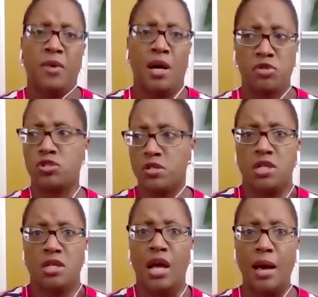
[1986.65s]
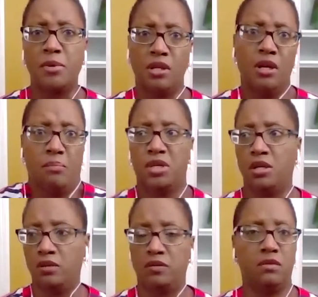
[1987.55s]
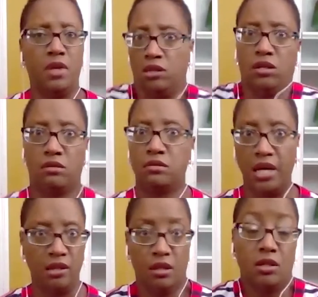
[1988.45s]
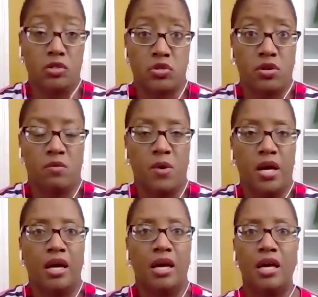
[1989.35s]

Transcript: I'm sure it did happen to them because they look a certain way.